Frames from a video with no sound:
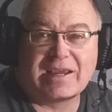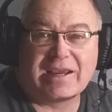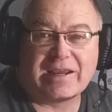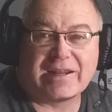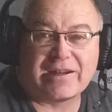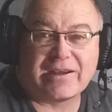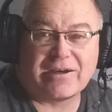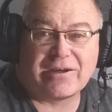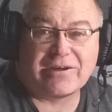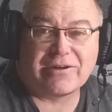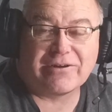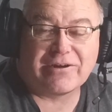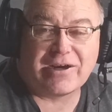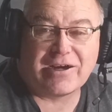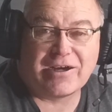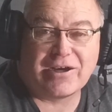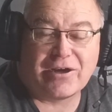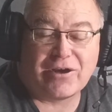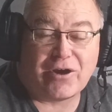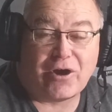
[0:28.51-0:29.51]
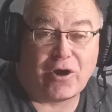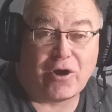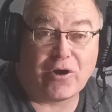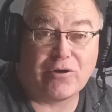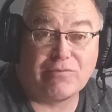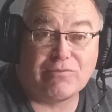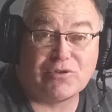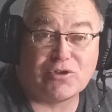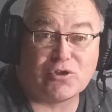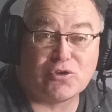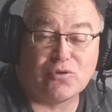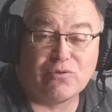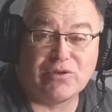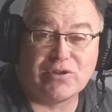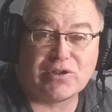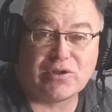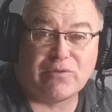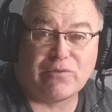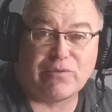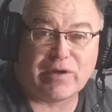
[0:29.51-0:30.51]
in our home
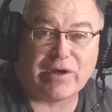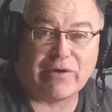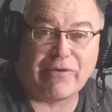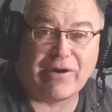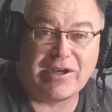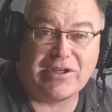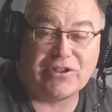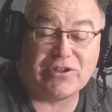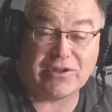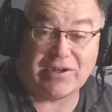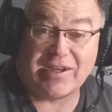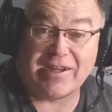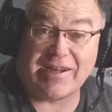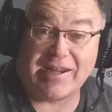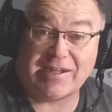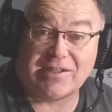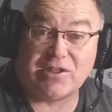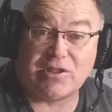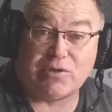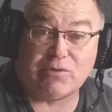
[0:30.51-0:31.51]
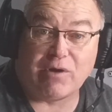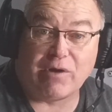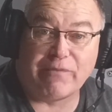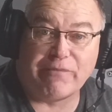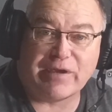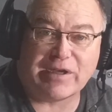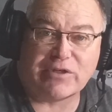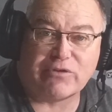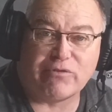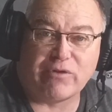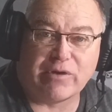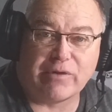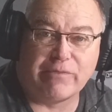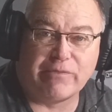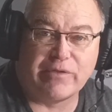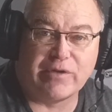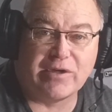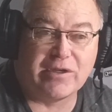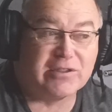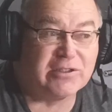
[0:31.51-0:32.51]
storage configuration connected to our Victron
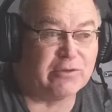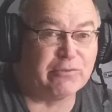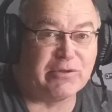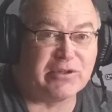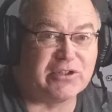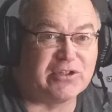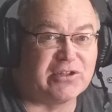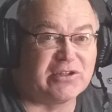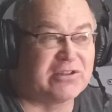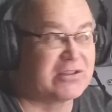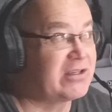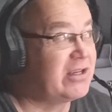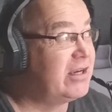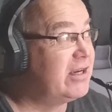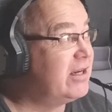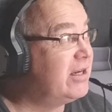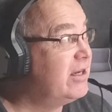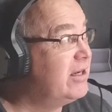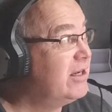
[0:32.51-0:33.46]
inverter, which is